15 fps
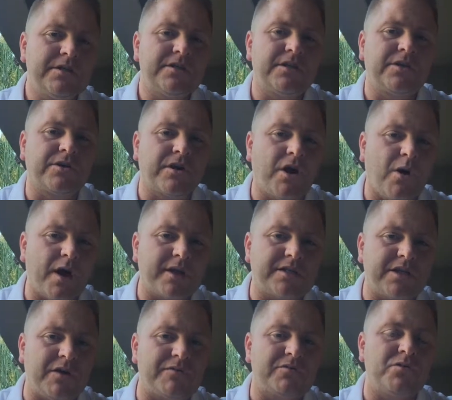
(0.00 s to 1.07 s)
to grow
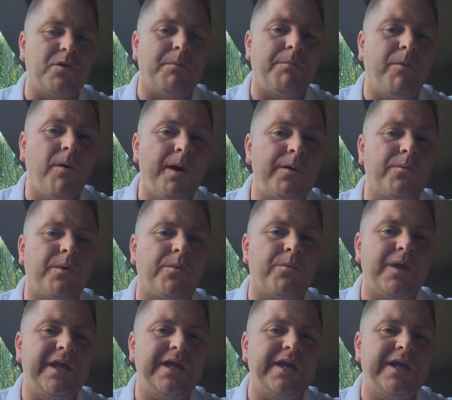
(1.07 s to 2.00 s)
ourselves to a point where we